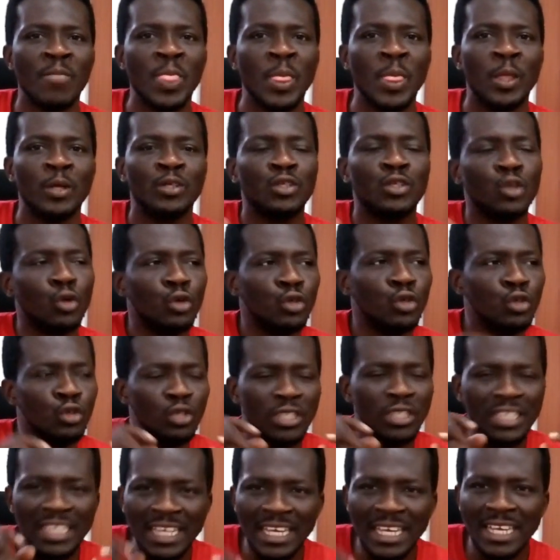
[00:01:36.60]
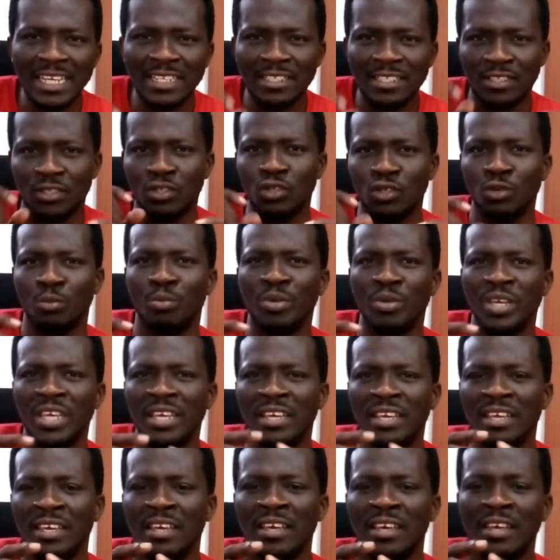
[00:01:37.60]
So you need to
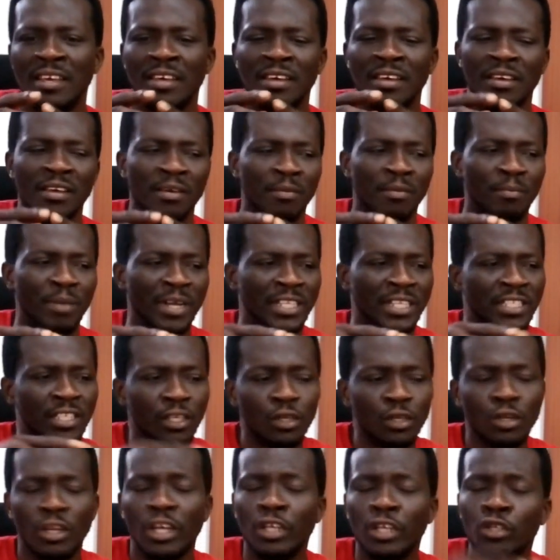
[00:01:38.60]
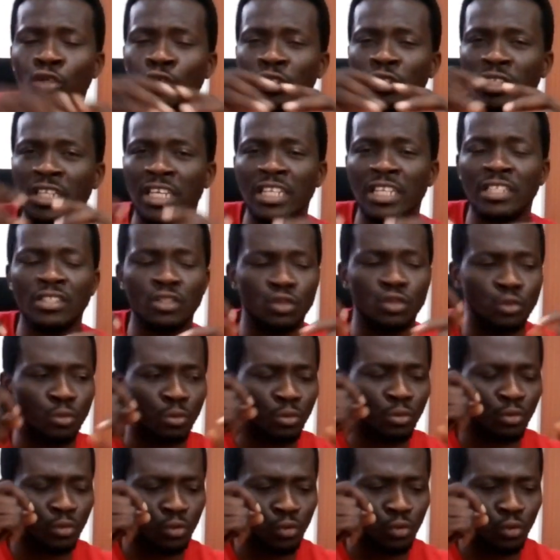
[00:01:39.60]
be particular. You need
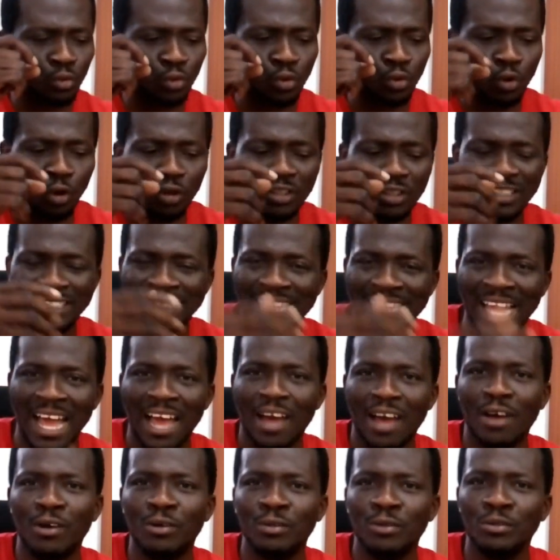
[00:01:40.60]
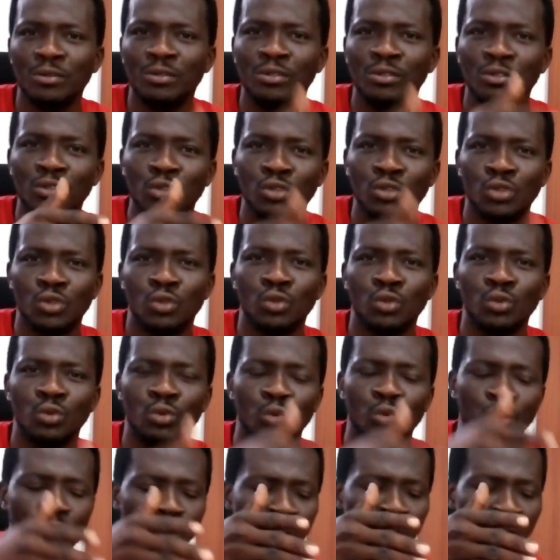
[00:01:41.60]
to go down
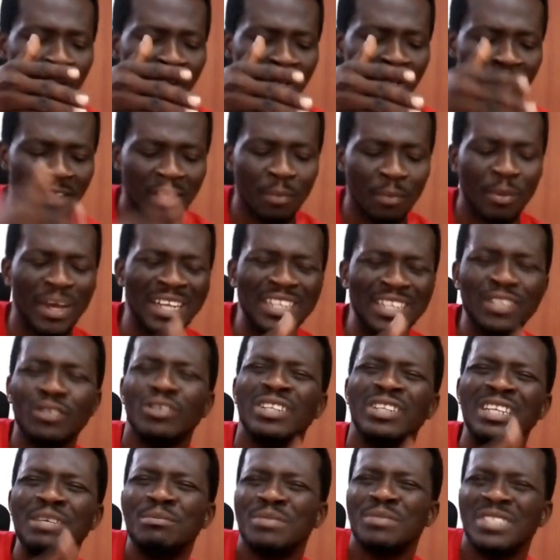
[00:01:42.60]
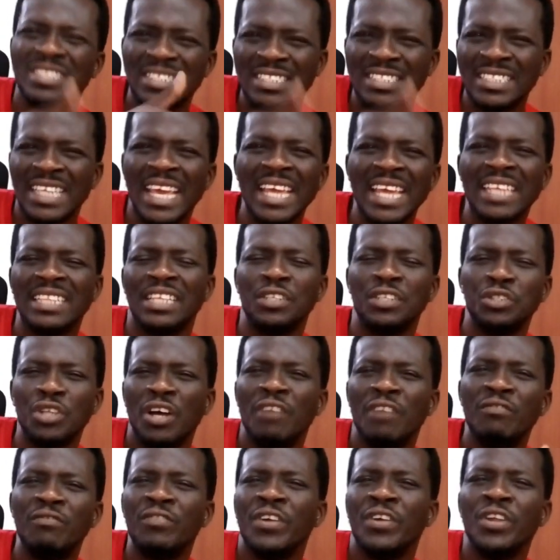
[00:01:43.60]
to the particular mistake that
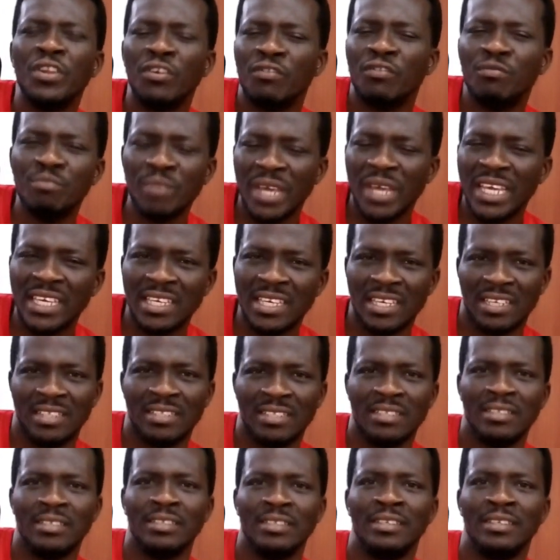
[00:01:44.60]
you're afraid of making.